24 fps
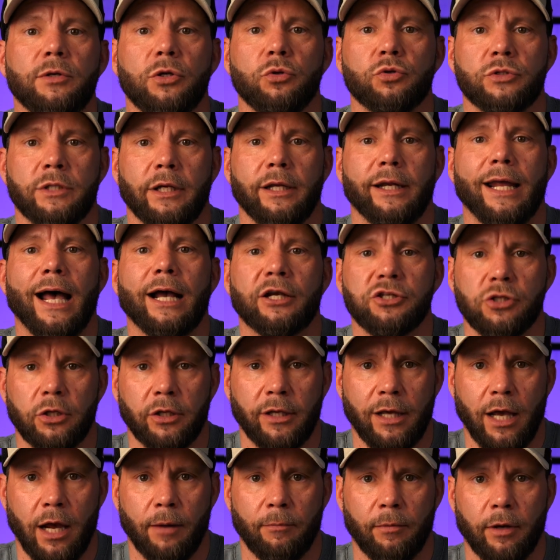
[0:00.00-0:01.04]
using an action
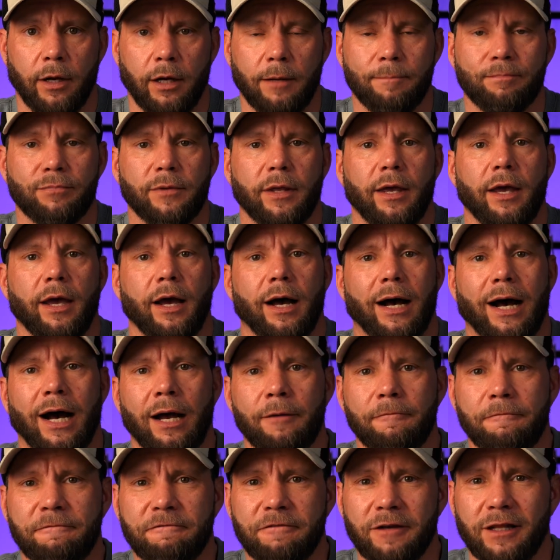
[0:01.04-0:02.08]
camera,
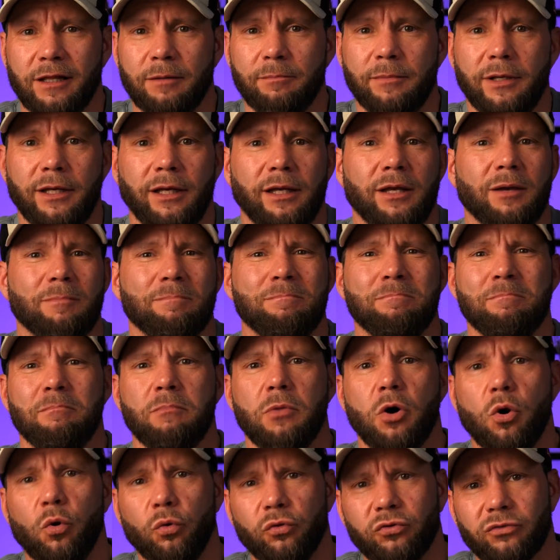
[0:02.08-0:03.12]
I'm filming
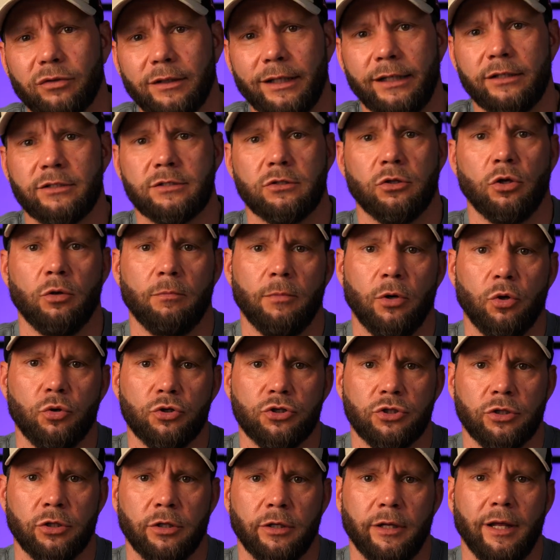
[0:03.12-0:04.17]
mostly in slow
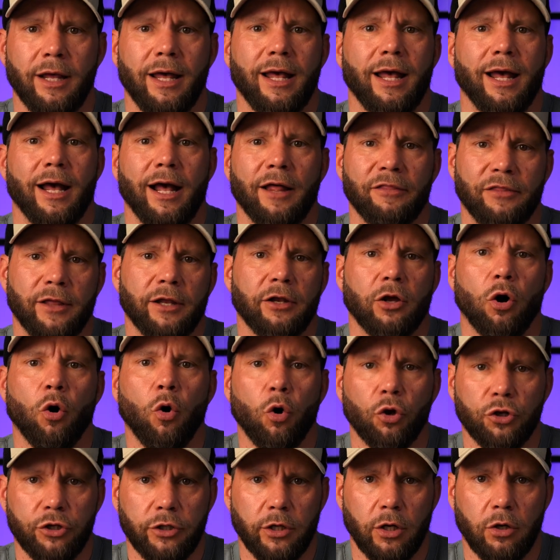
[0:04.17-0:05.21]
motion, and then
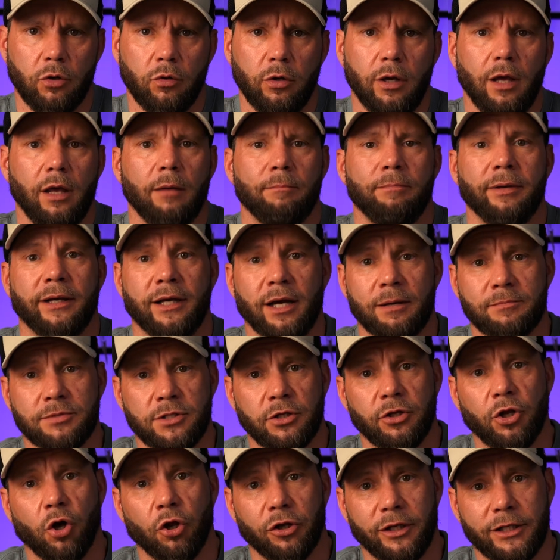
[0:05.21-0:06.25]
audio becomes a
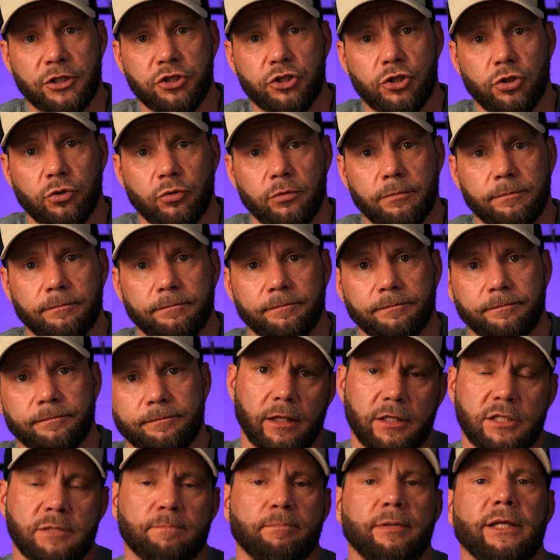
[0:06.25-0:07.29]
non-issue.
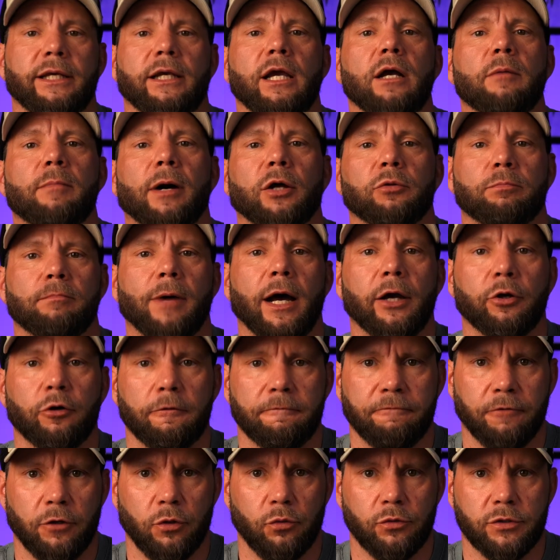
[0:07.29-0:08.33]
Speaking about
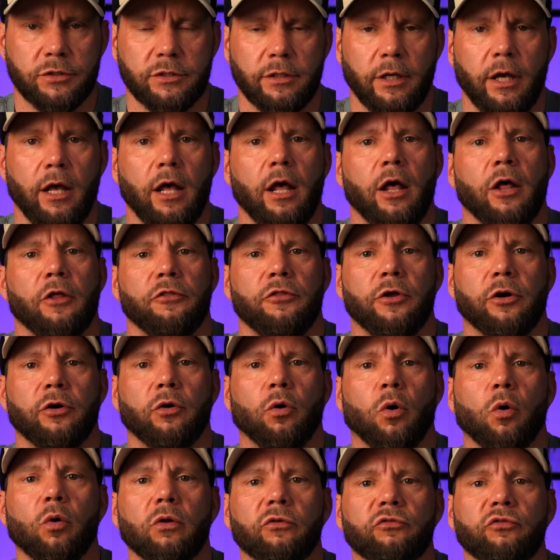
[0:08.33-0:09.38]
microphones, there are
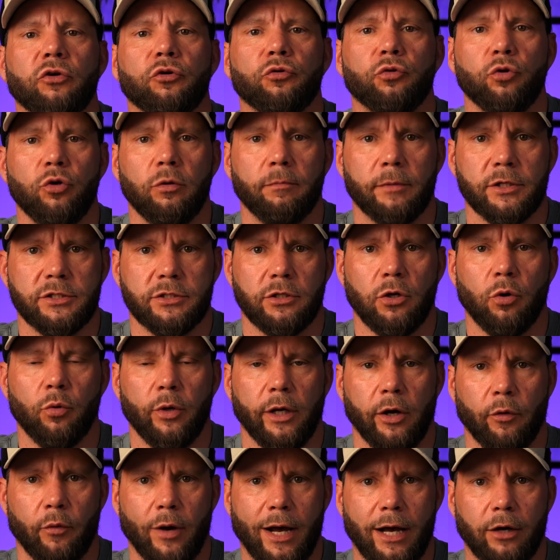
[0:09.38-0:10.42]
also rumors
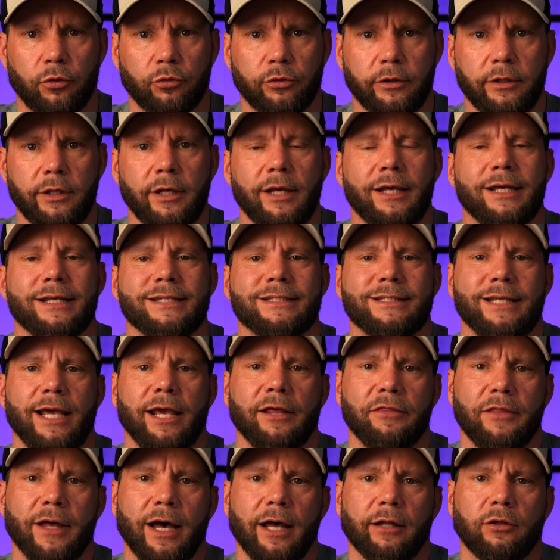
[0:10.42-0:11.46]
going around
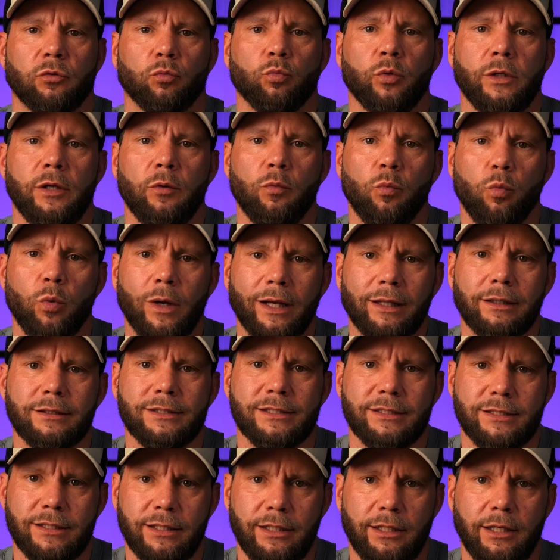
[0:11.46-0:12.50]
saying that we will
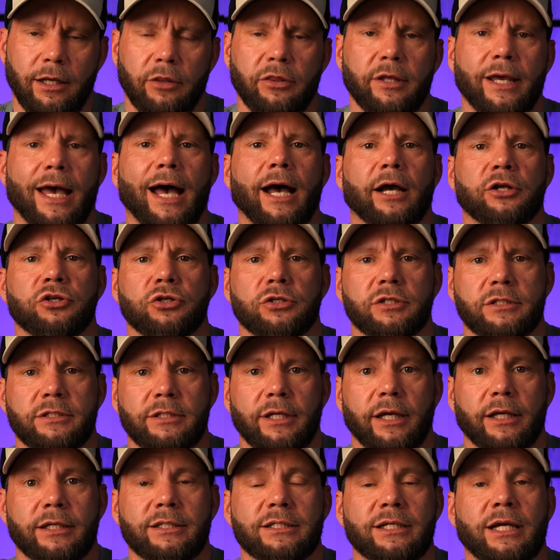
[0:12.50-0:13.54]
see the Action
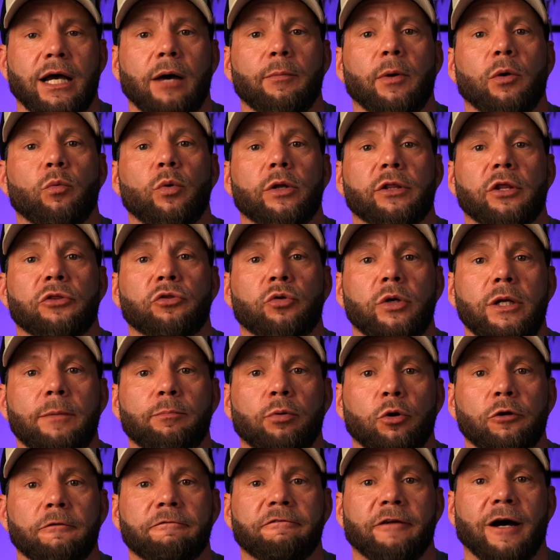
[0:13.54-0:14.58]
6 coming with a
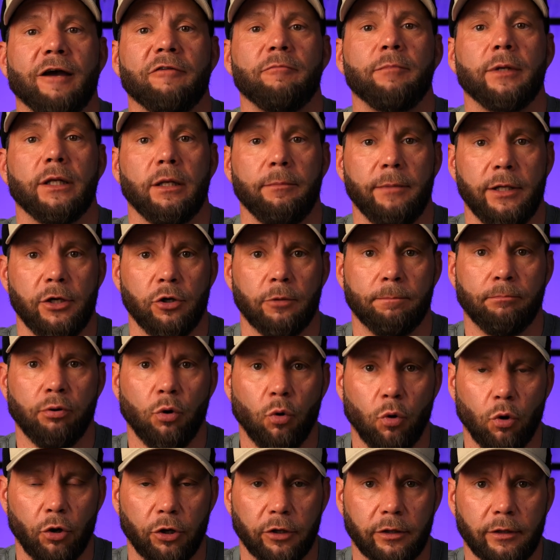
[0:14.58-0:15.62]
3.5 millimeter
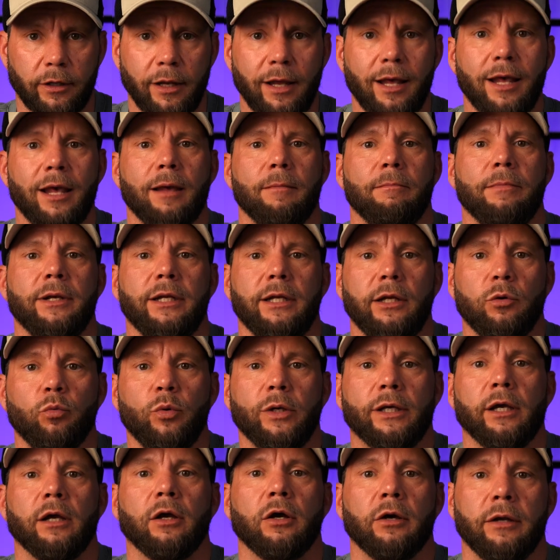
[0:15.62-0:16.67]
port, meaning we
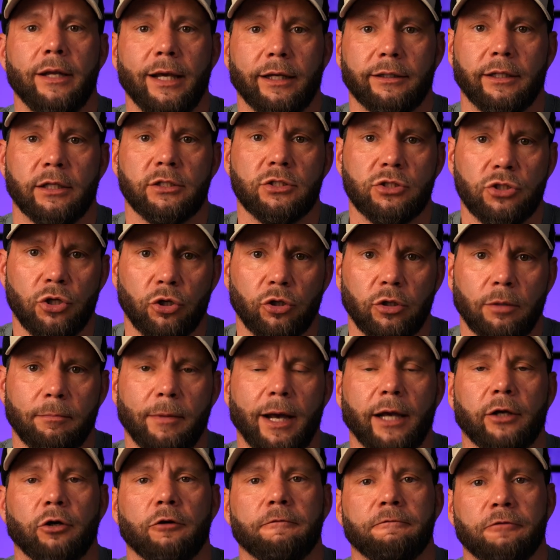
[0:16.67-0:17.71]
can connect external
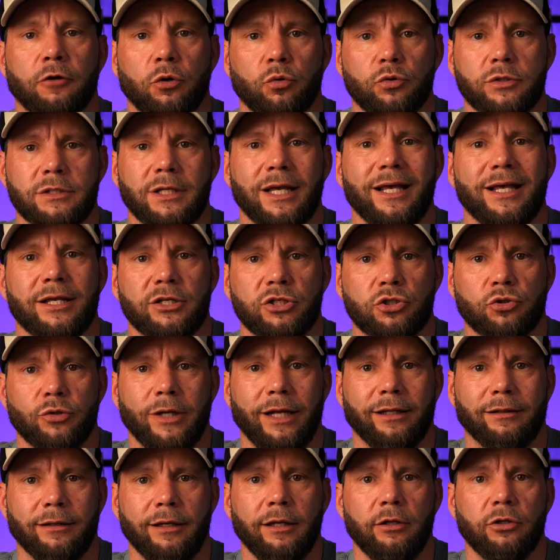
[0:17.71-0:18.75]
microphones
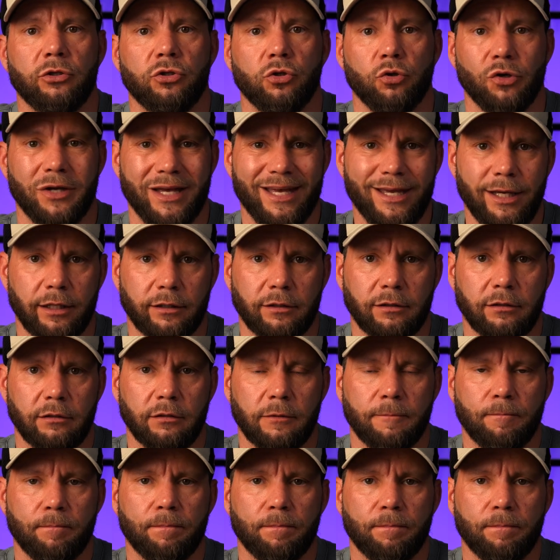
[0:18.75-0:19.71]
straight into it.